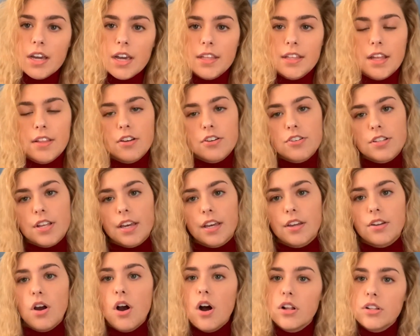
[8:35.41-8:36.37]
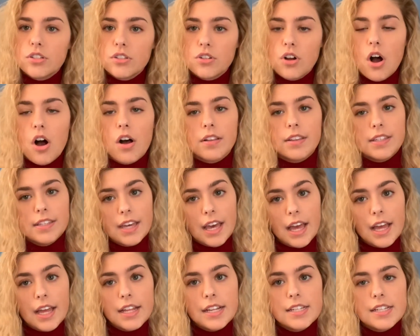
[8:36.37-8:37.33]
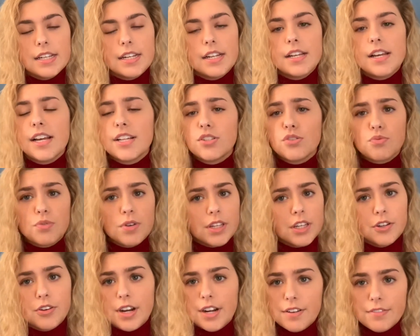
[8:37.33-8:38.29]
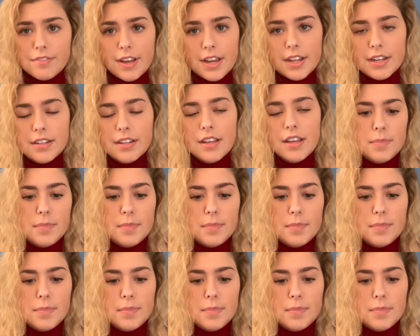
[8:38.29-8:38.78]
and then there's like an altar call at the end, and it's a really great event.